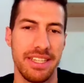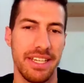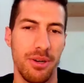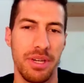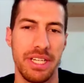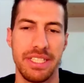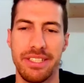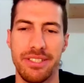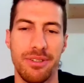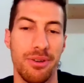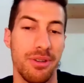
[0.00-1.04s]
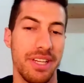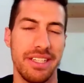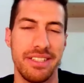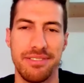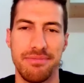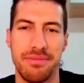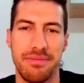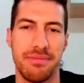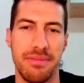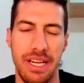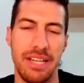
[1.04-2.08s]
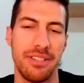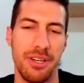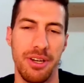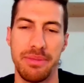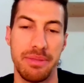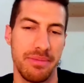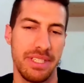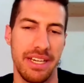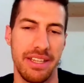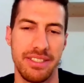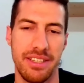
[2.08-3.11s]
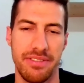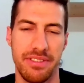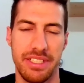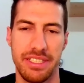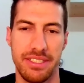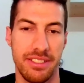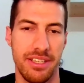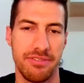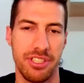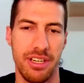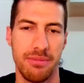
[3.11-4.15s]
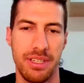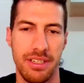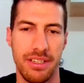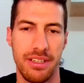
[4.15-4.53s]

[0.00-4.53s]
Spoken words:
that they don't want to hear, or that, I don't know. I mean, yeah, that's definitely, it's a tough job.